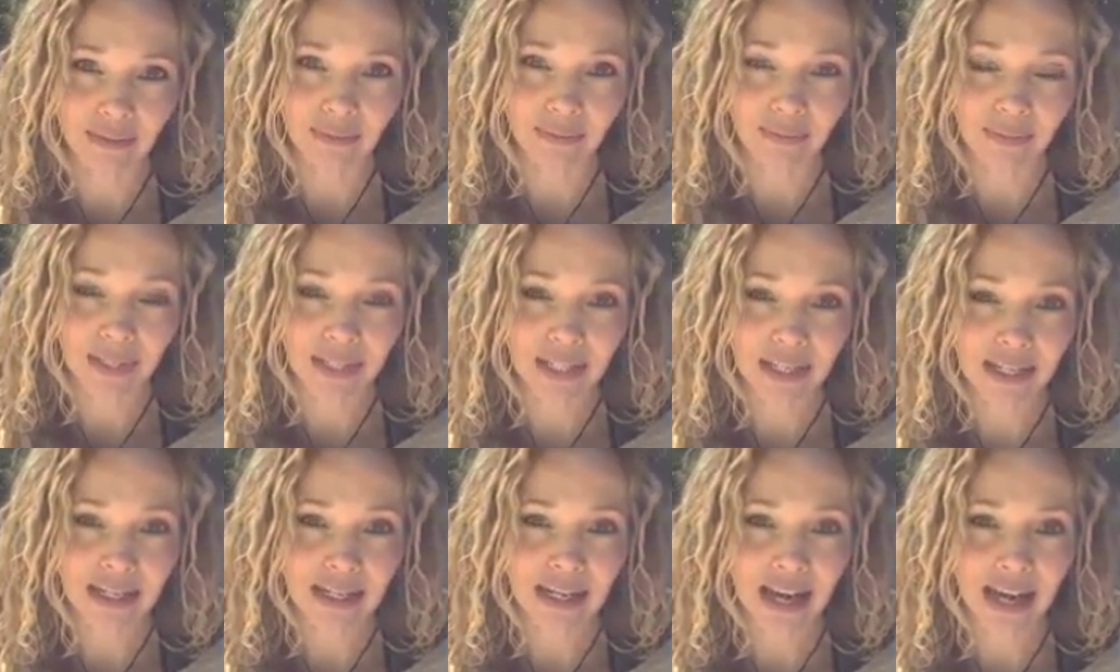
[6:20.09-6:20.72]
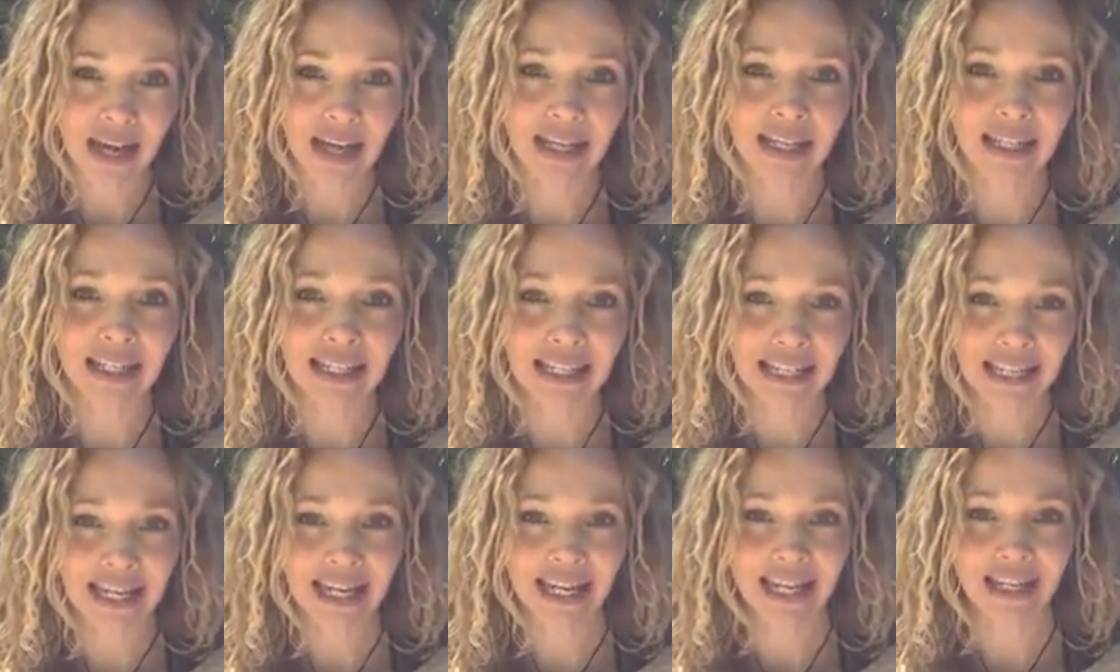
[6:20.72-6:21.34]
It's a
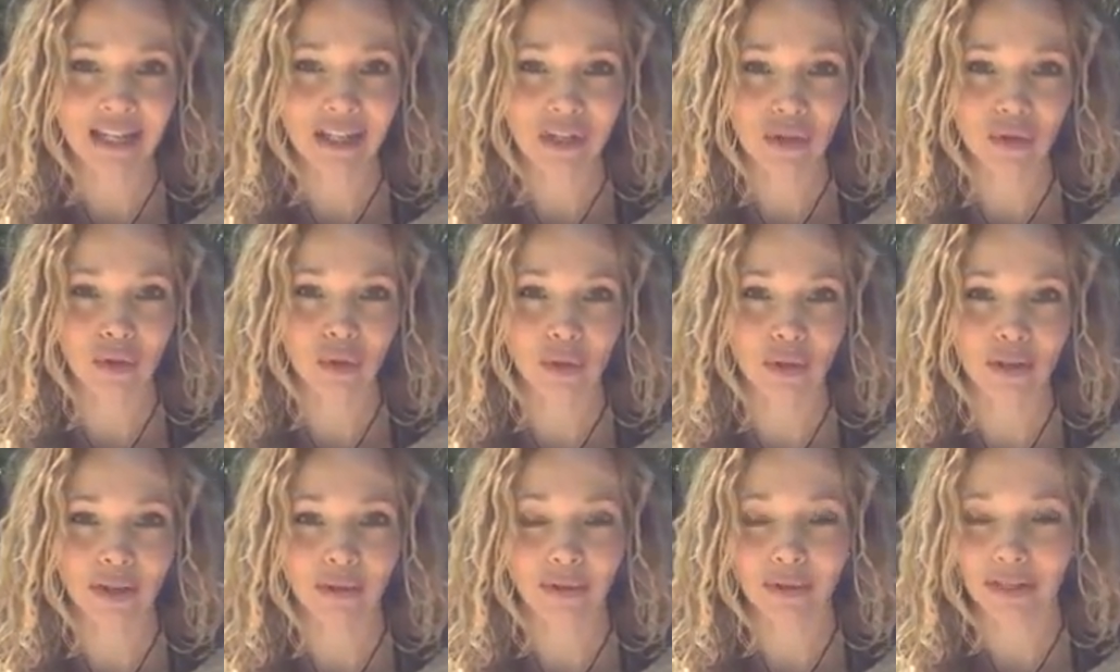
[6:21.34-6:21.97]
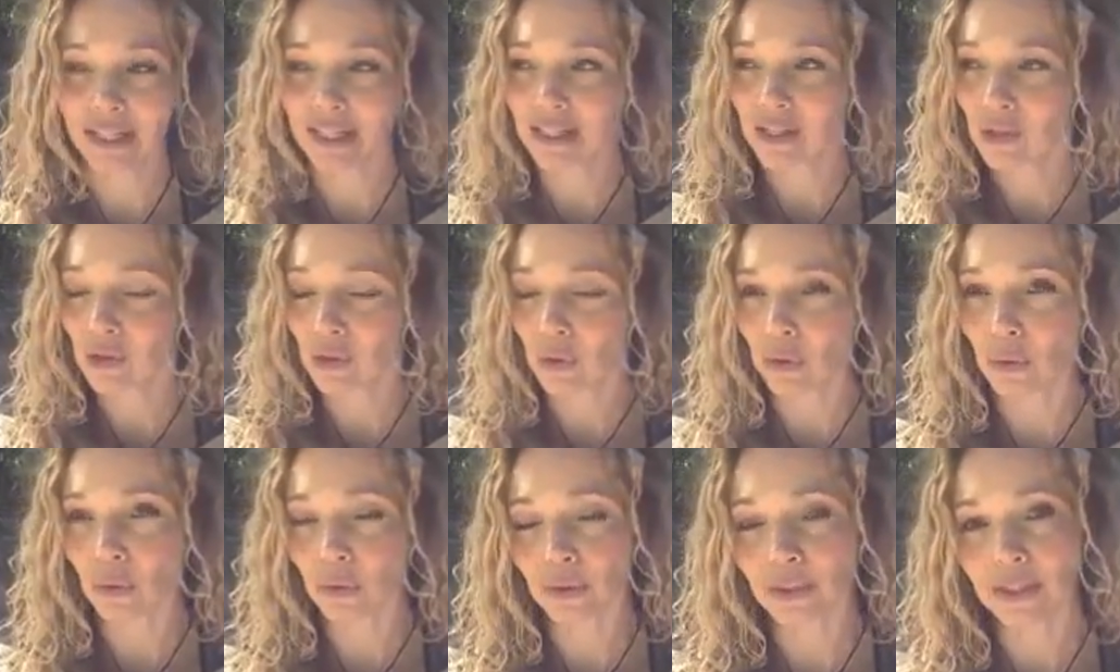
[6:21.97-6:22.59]
9-day story when it's
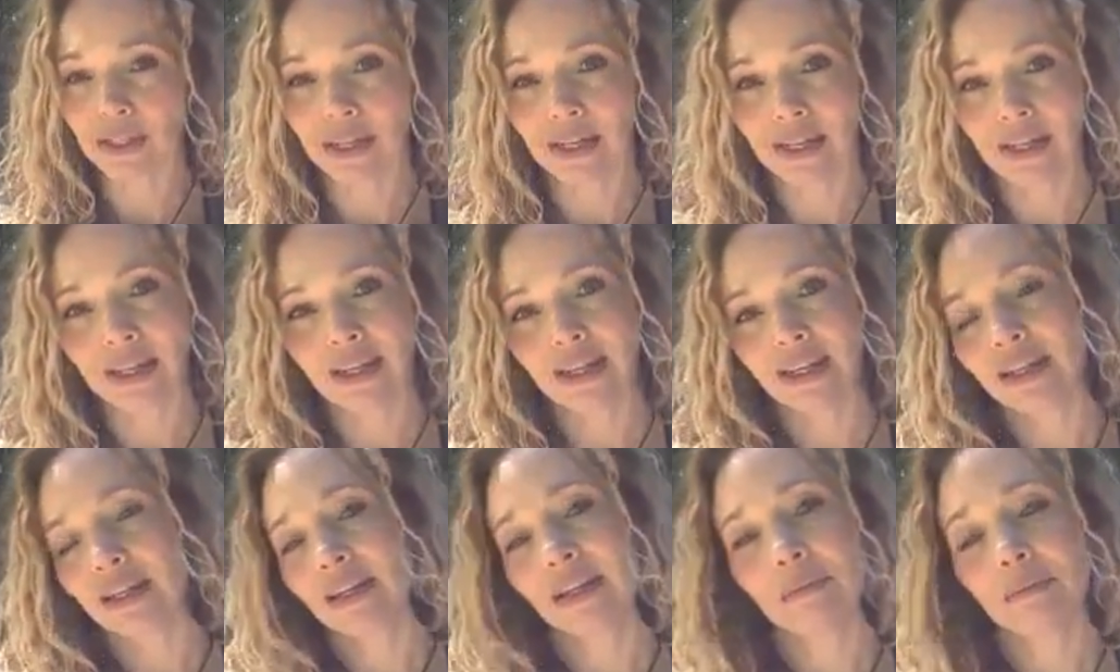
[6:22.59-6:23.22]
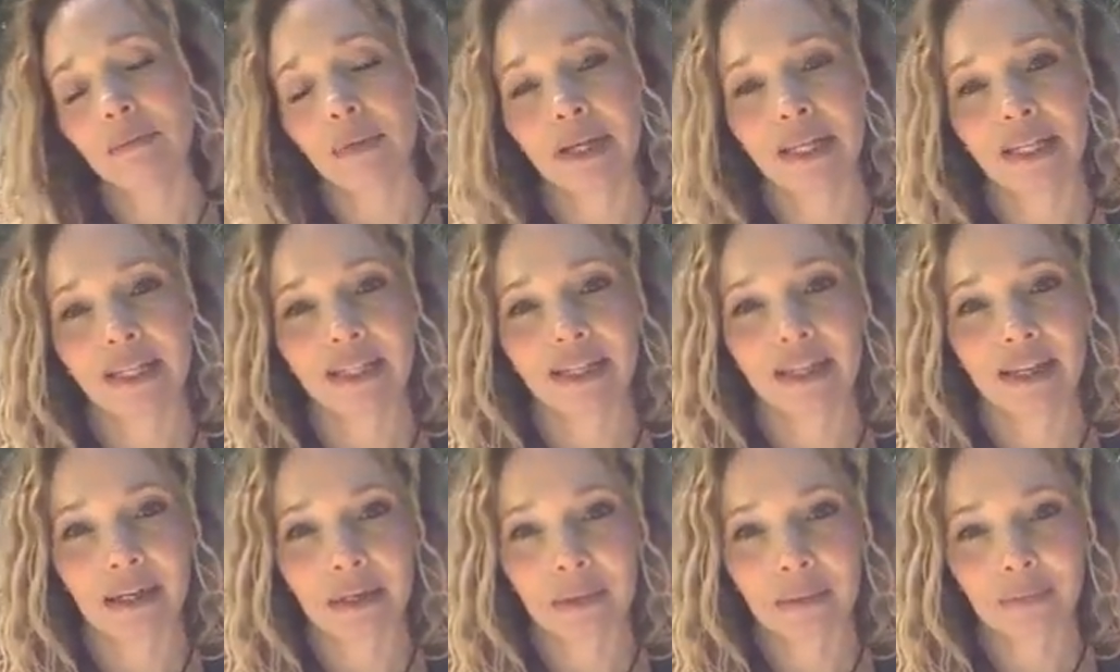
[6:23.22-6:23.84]
told, but
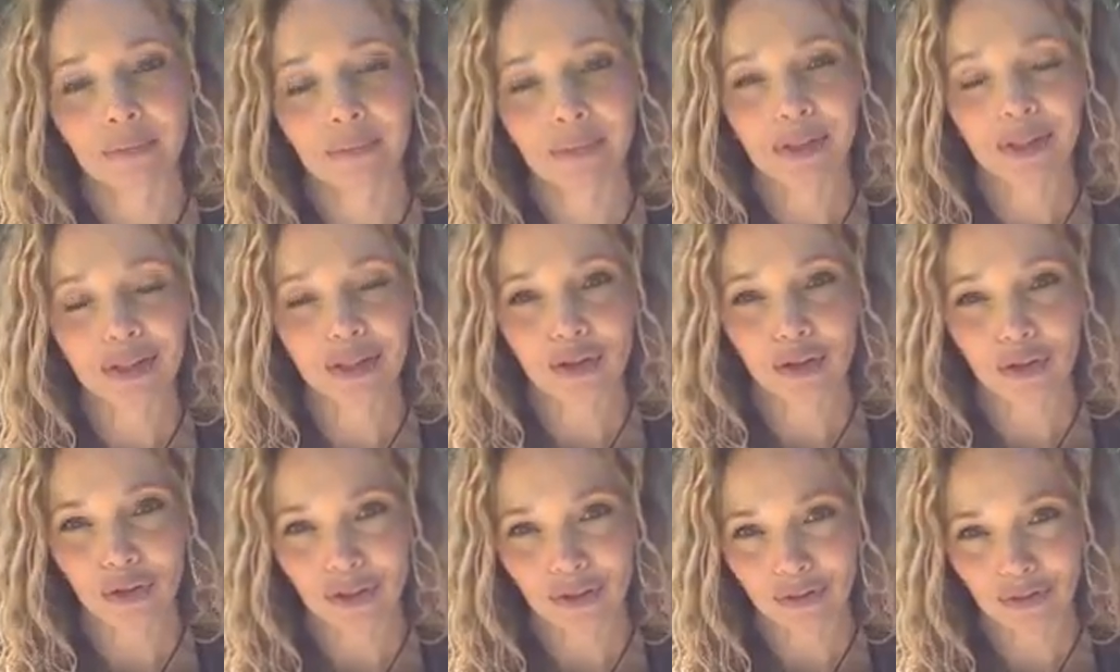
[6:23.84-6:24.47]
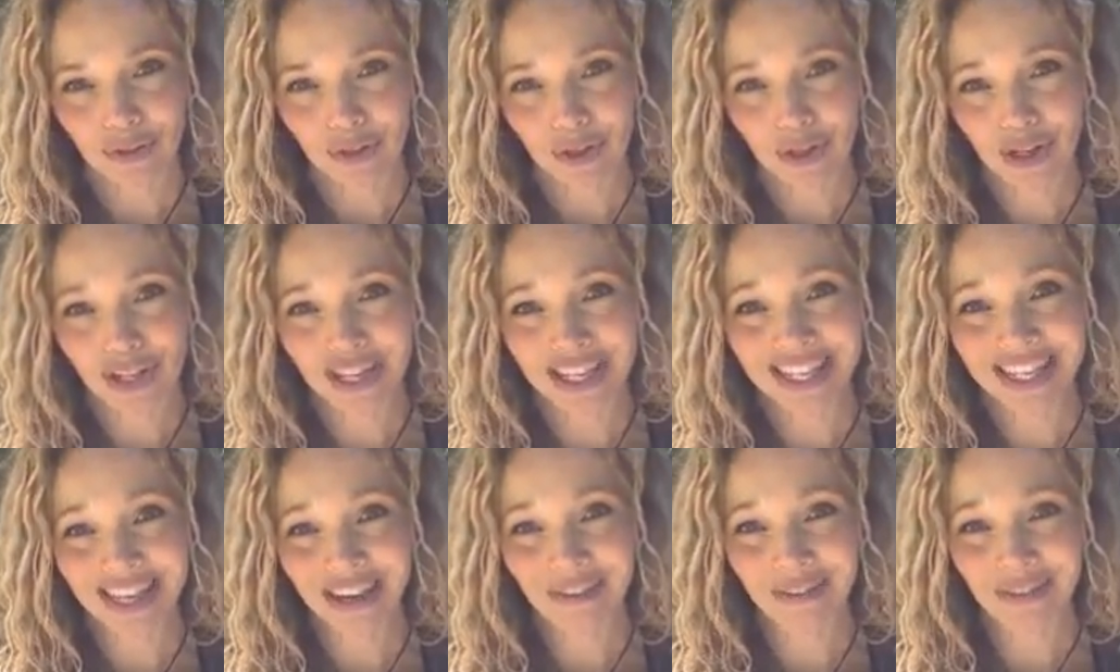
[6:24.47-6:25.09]
there's shortened
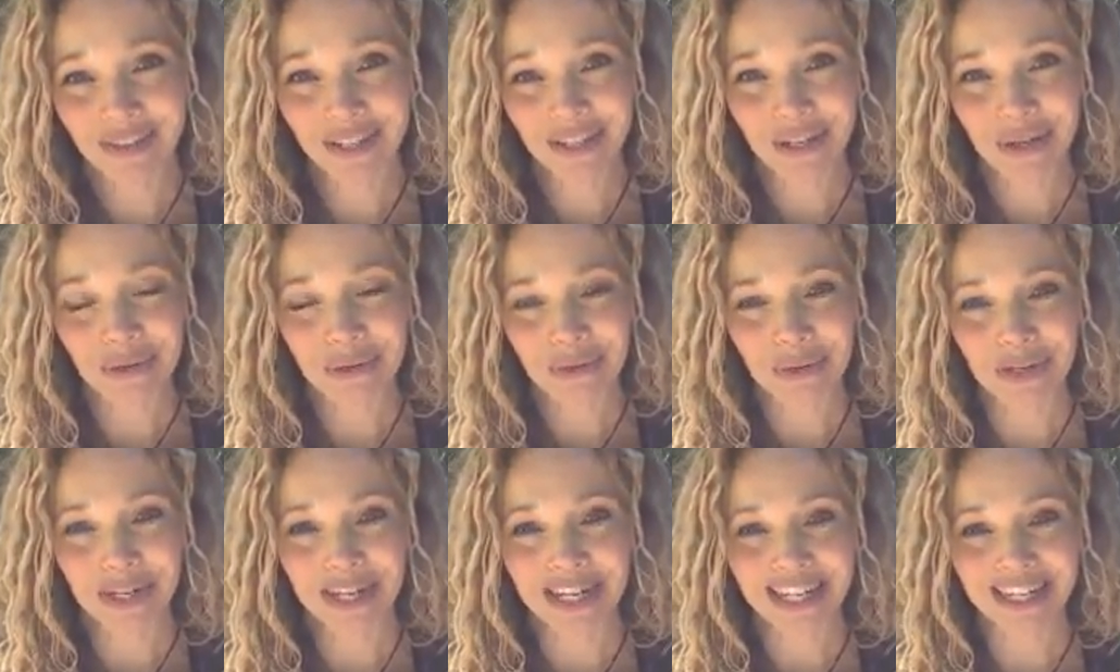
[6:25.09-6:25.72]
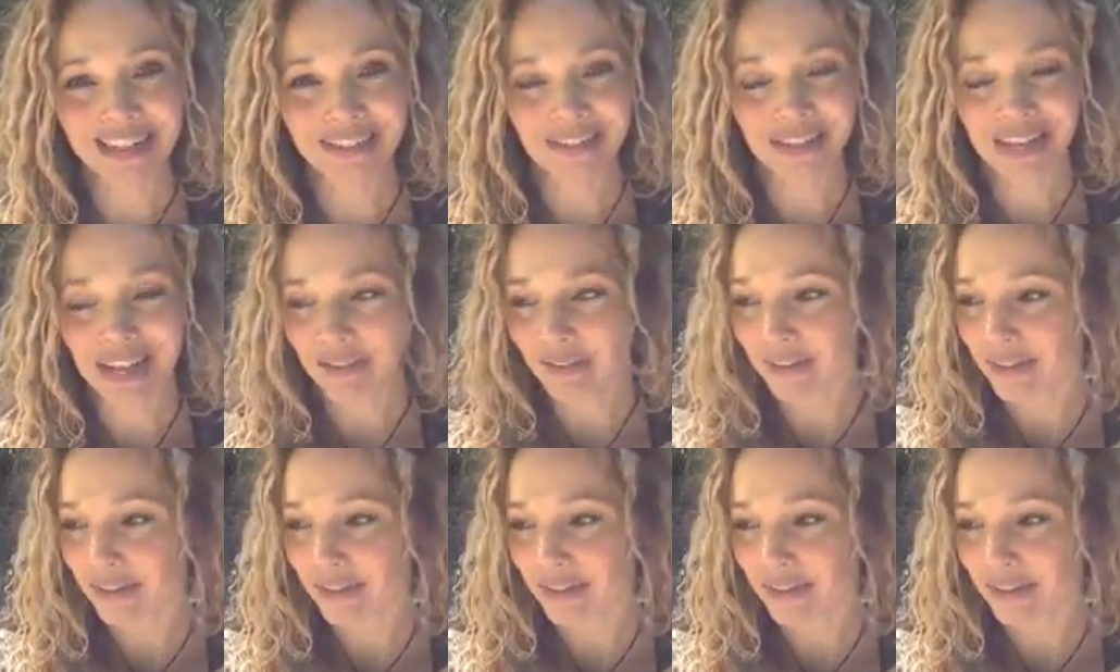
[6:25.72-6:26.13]
versions of it. Don't worry. And we have